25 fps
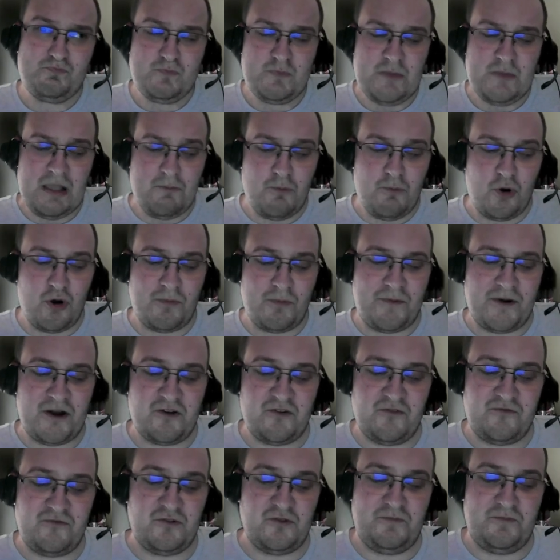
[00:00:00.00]
more
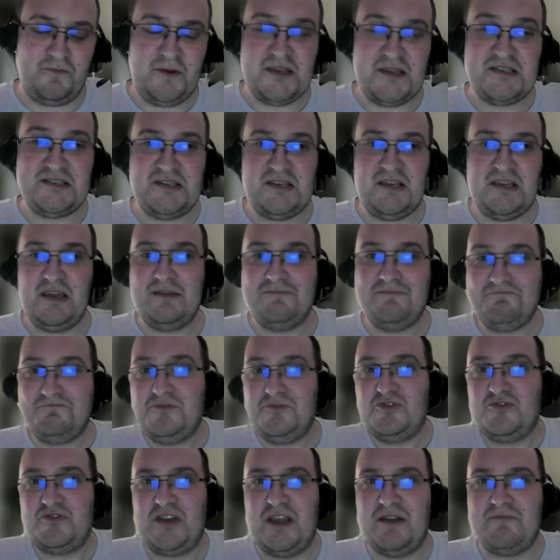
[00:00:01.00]
powerful PC,
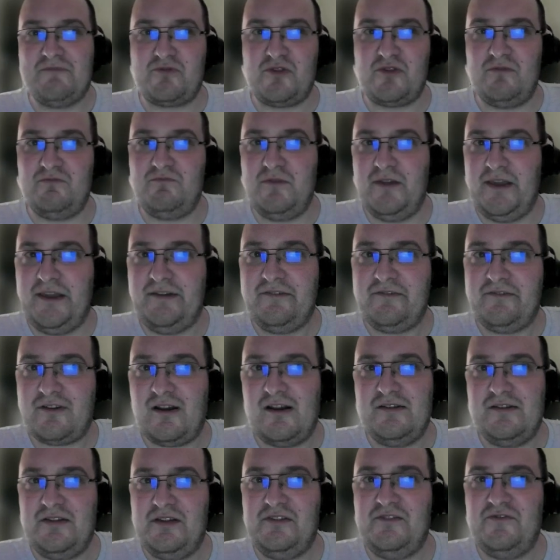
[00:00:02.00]
you can probably
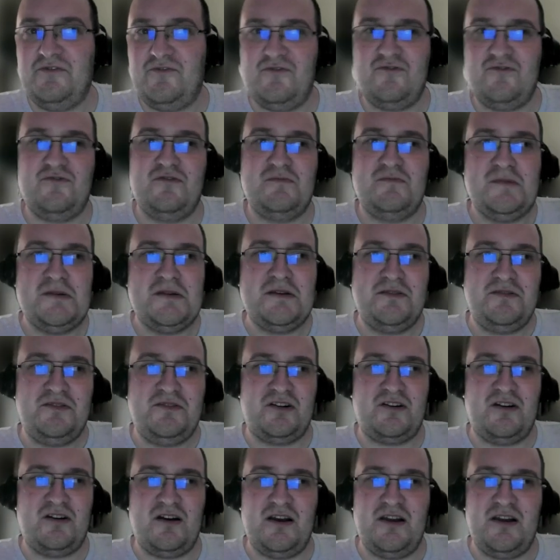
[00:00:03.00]
run it for the
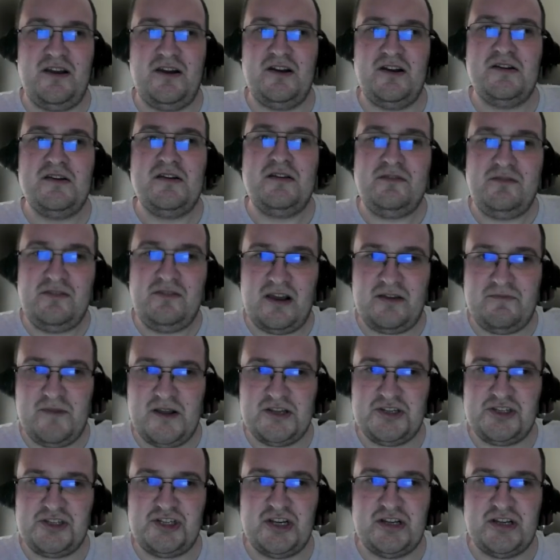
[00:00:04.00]
higher
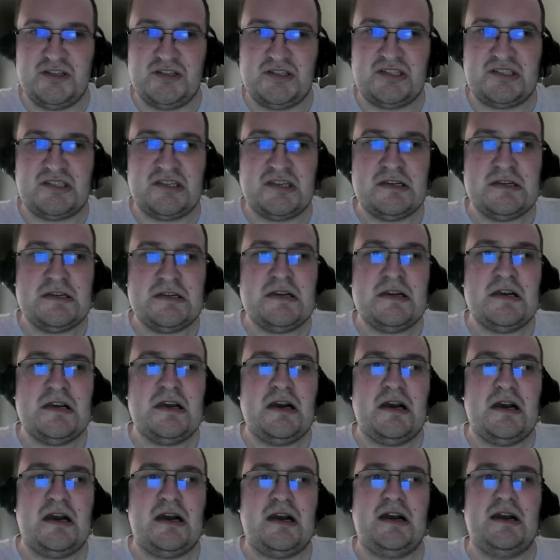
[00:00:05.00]
dimensions.
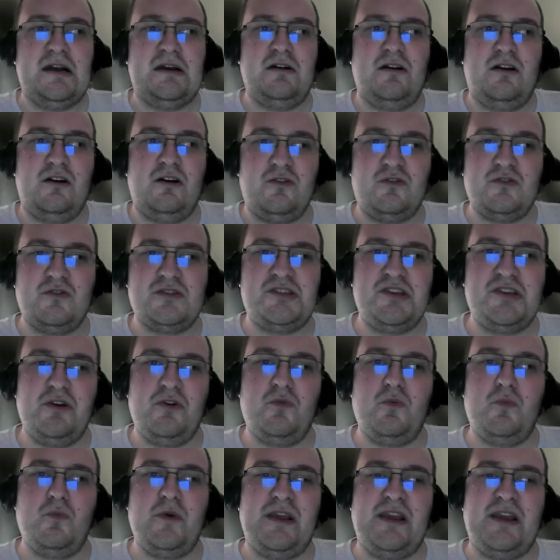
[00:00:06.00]

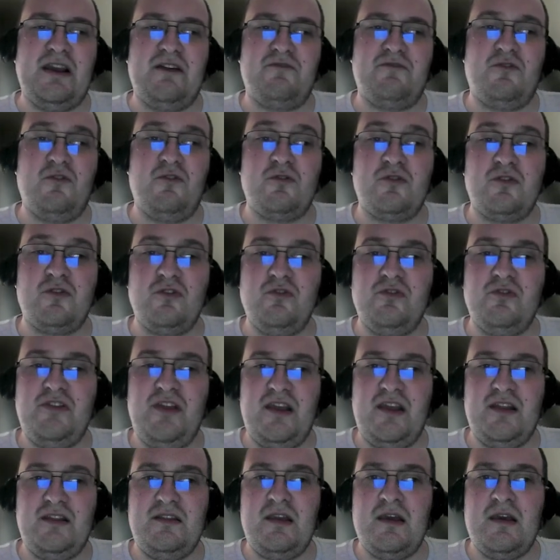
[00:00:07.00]
Also, we have
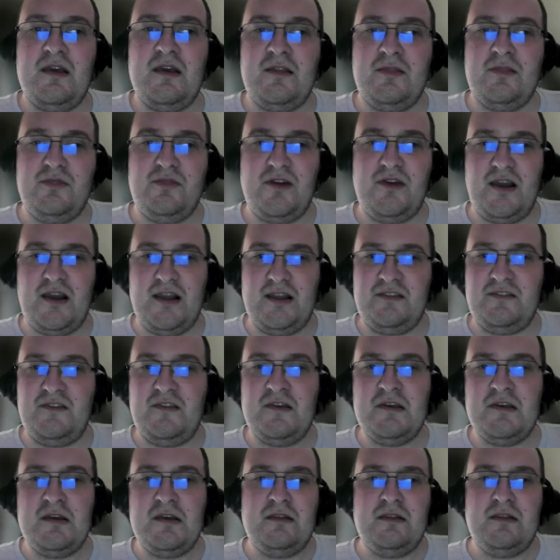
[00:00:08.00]
concluded that
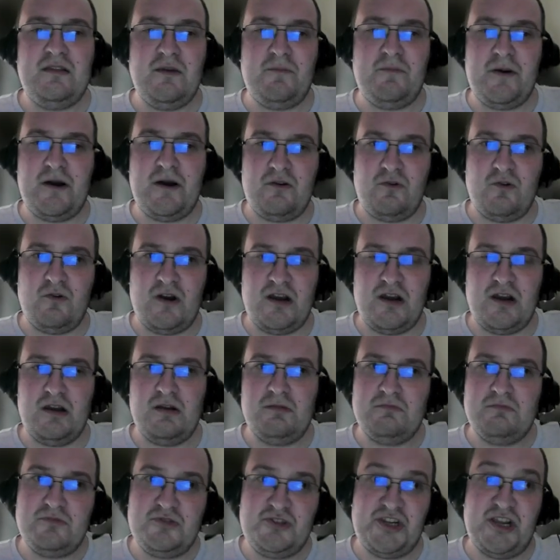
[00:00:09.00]
the power
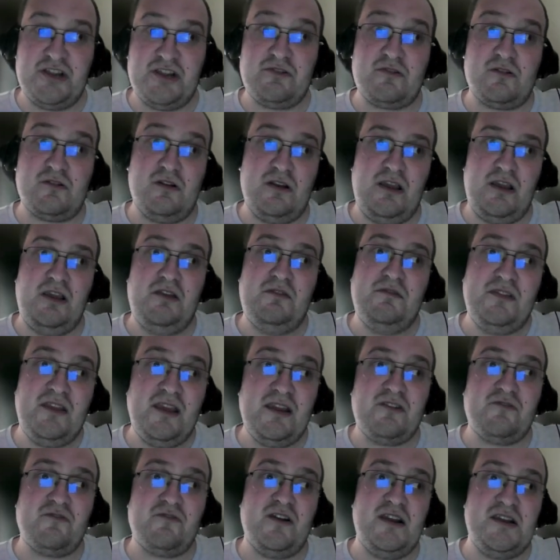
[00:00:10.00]
generally
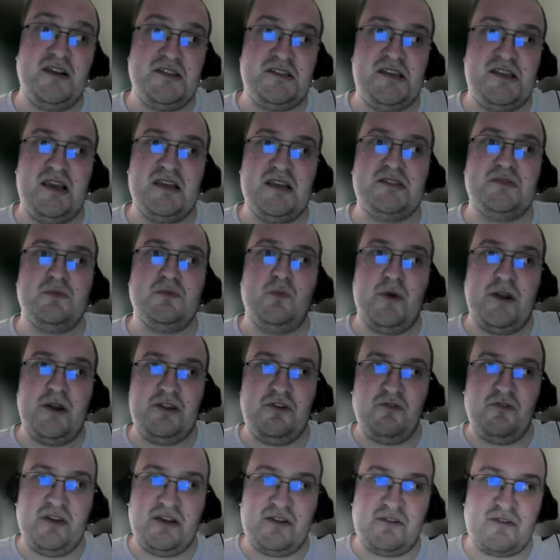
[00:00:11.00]
decreases when
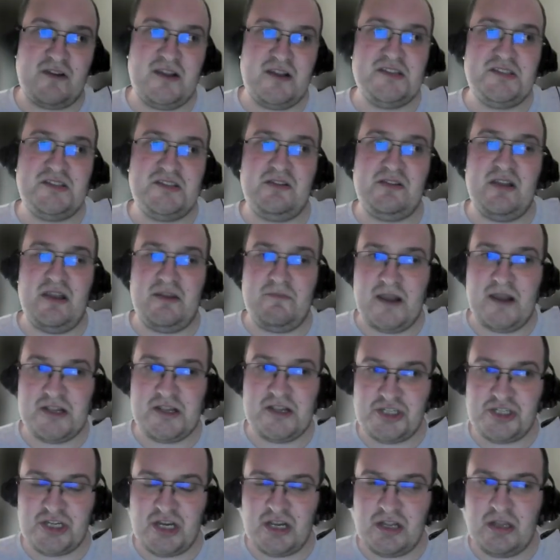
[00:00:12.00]
you increase the
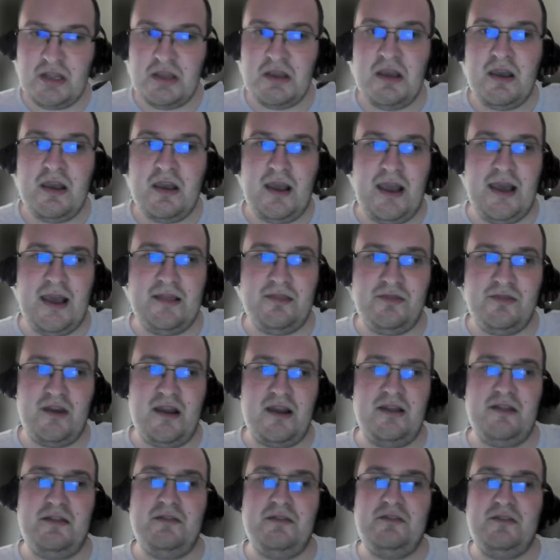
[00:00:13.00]
dimension, and
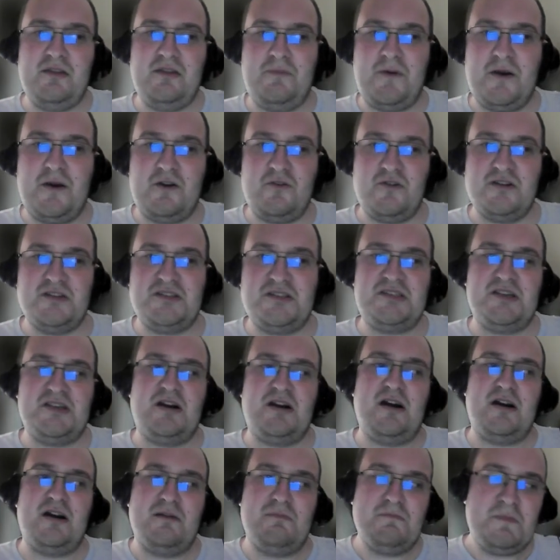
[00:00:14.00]
then the powers
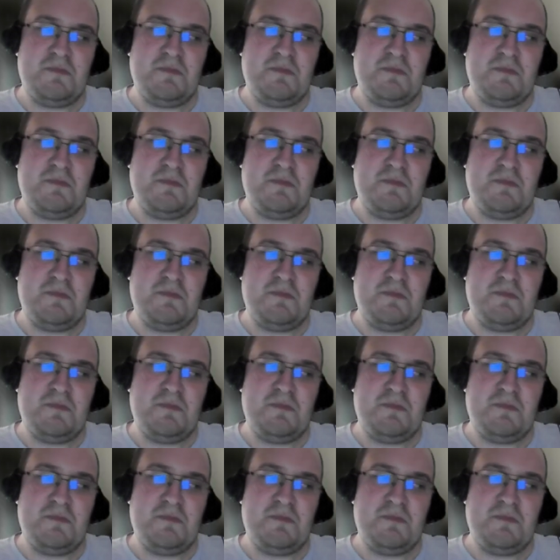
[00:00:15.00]
are